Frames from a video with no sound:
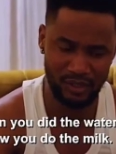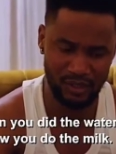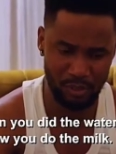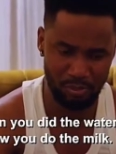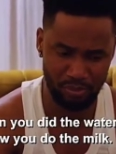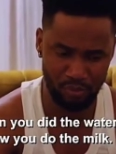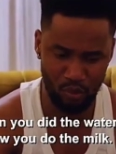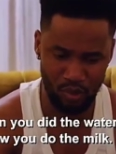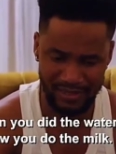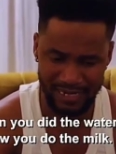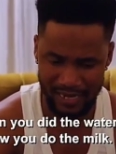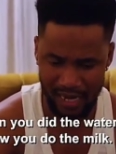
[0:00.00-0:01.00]
you did the
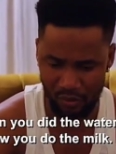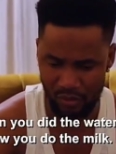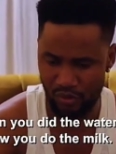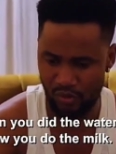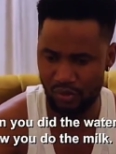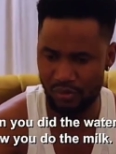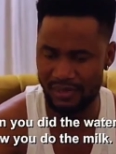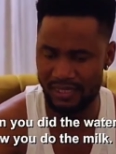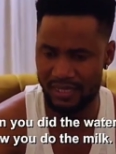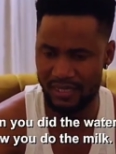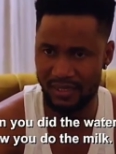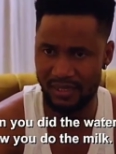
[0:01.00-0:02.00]
water, now you do the
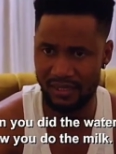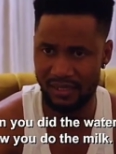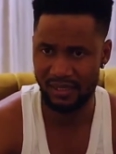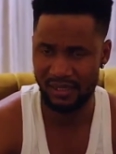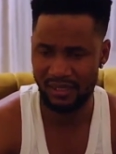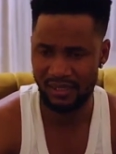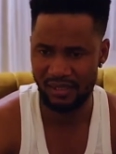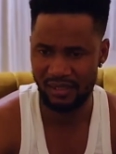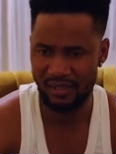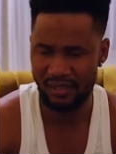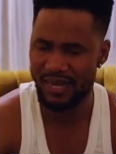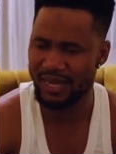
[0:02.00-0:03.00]
milk.
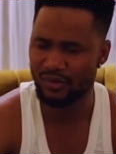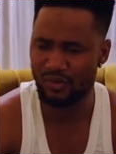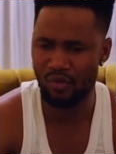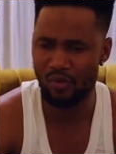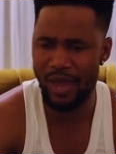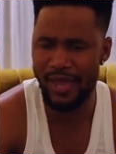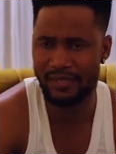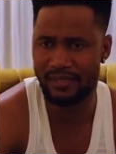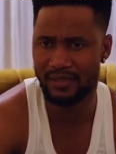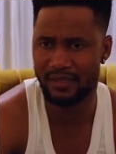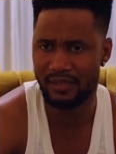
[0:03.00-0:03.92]
That's not right.